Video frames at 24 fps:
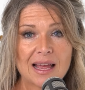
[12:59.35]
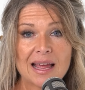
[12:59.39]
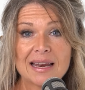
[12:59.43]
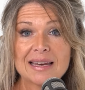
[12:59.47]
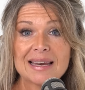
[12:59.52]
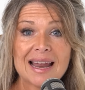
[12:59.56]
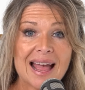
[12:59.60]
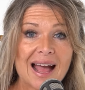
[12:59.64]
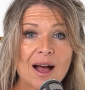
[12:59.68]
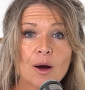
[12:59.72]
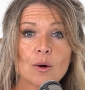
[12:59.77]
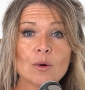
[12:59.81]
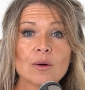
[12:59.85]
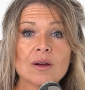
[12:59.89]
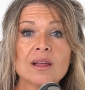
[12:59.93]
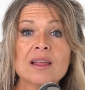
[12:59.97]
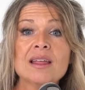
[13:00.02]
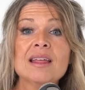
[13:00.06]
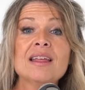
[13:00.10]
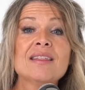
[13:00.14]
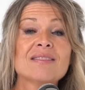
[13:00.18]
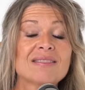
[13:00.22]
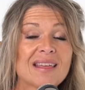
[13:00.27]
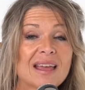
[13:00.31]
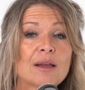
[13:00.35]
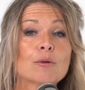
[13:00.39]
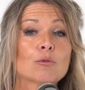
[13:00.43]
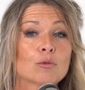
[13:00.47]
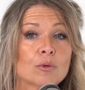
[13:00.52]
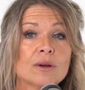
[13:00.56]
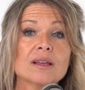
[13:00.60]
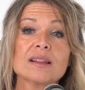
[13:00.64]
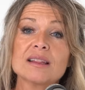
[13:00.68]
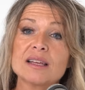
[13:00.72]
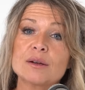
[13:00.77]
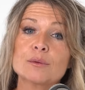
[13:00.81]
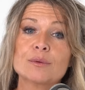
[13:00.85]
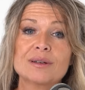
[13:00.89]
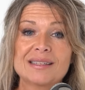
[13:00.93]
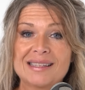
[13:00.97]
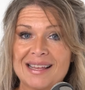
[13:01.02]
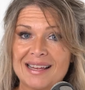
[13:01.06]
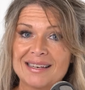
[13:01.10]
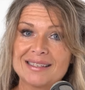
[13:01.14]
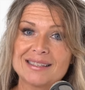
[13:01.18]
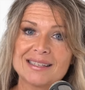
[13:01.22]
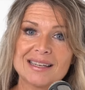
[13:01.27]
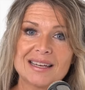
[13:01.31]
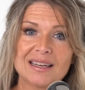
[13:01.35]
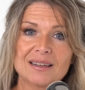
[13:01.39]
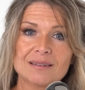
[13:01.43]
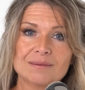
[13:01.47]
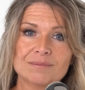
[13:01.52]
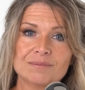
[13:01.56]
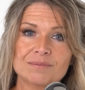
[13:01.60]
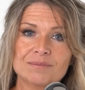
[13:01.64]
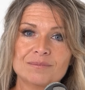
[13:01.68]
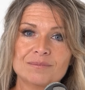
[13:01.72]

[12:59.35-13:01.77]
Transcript: and now they really resent it.